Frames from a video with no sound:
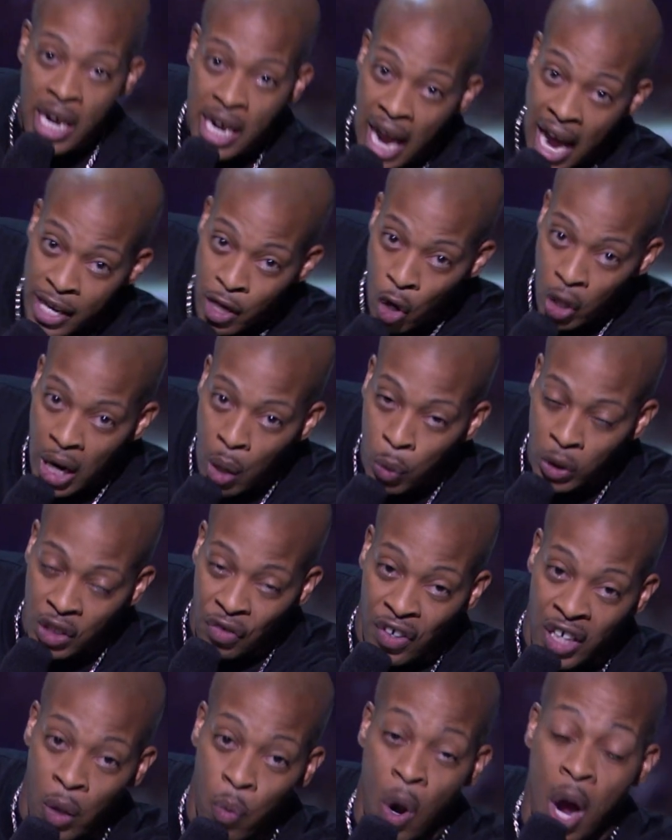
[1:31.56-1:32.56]
Yeah, I know that's what you
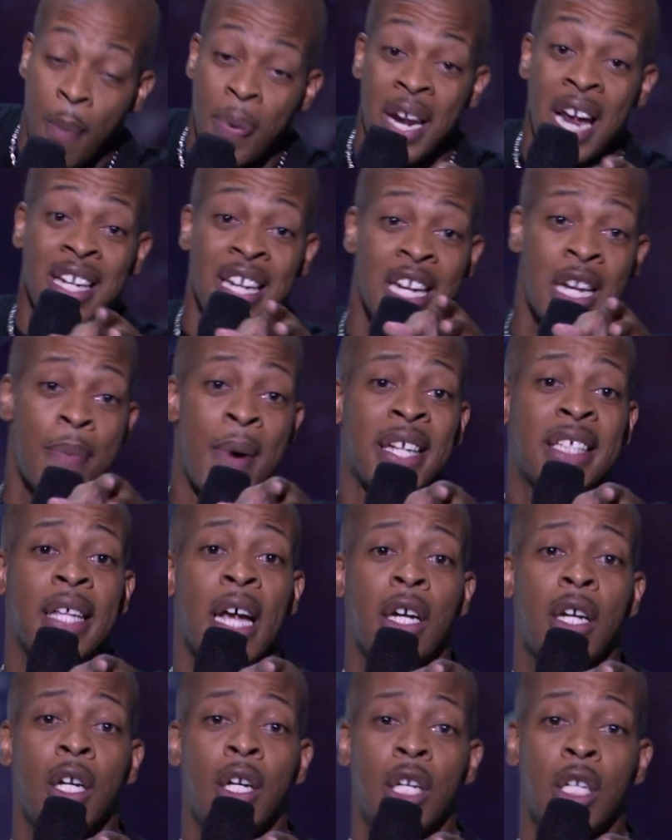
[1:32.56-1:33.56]
really want, but I did the best I
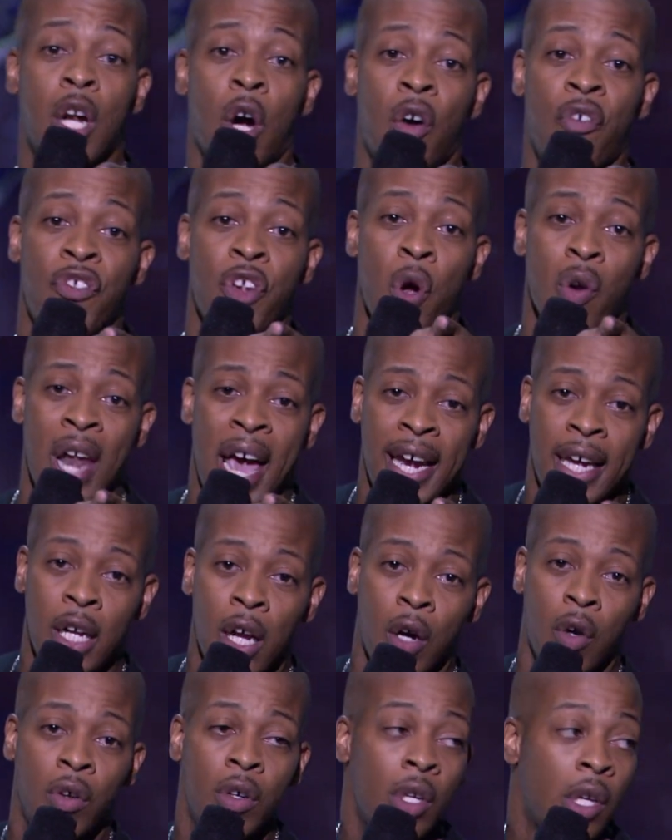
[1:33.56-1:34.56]
could, though. If you don't like it,
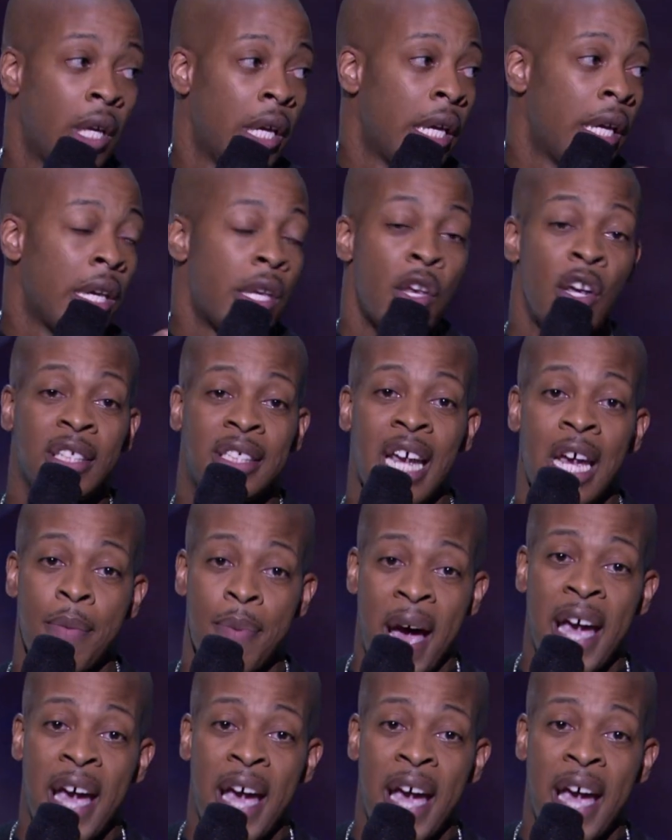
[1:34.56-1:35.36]
though, you can take it